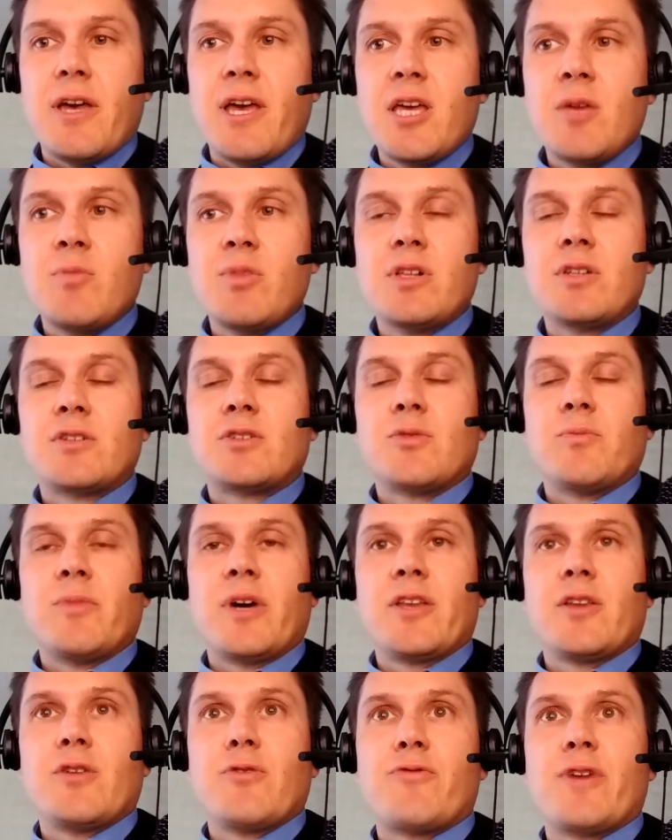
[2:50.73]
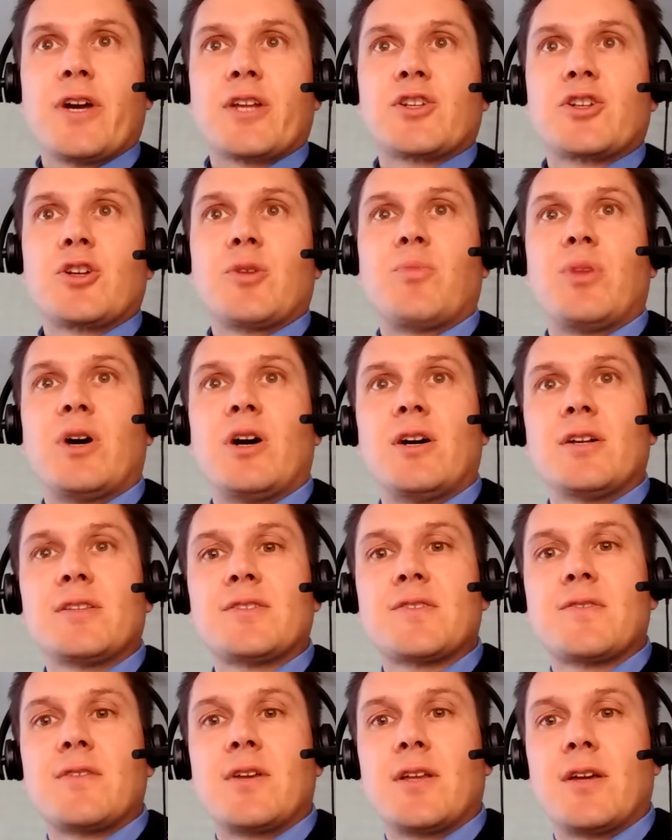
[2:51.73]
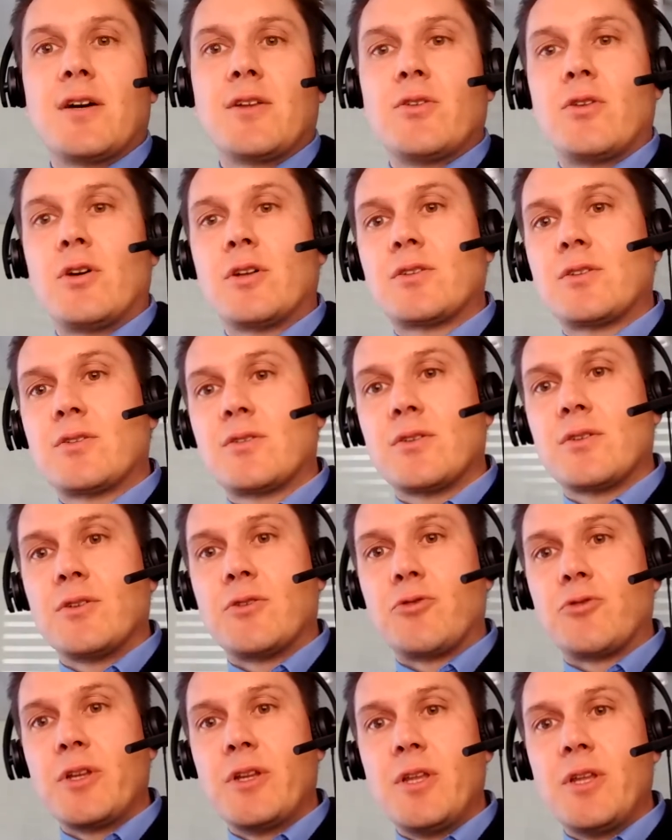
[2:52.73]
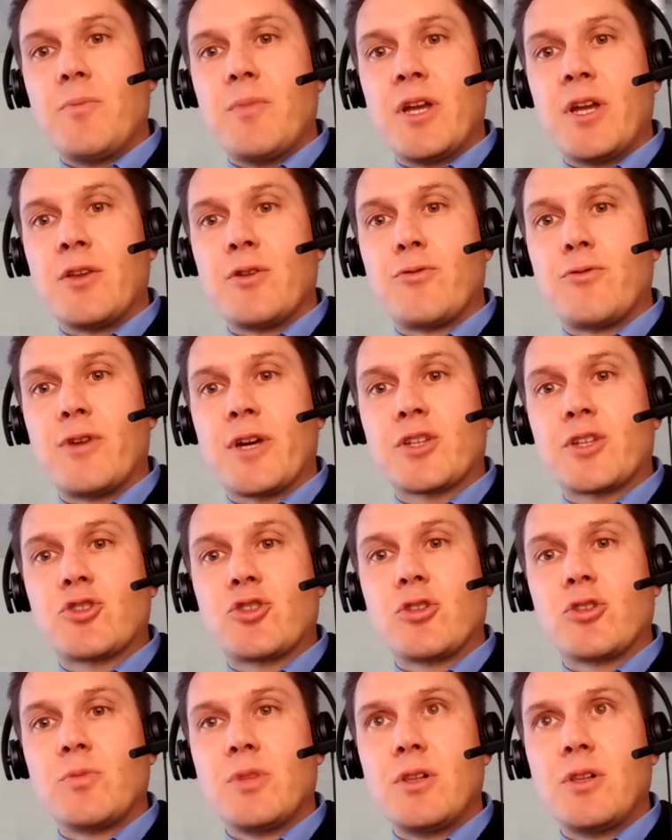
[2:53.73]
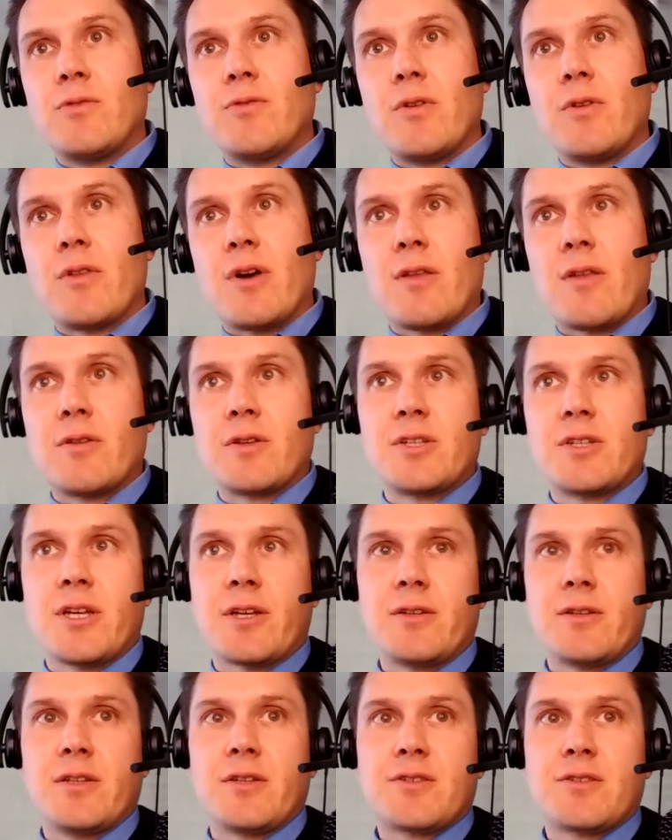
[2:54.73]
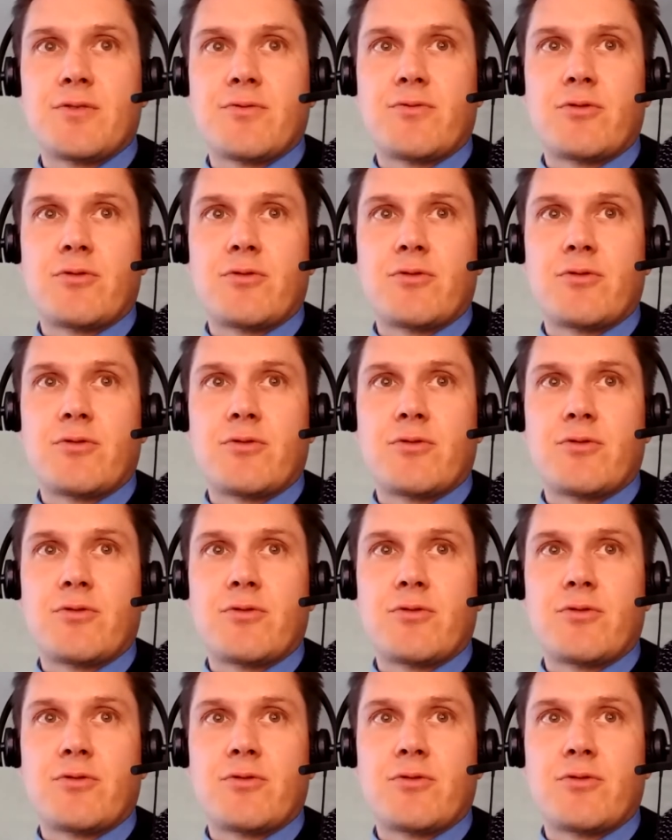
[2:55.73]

able to manufacture parts that are not really manufacturable with other techniques.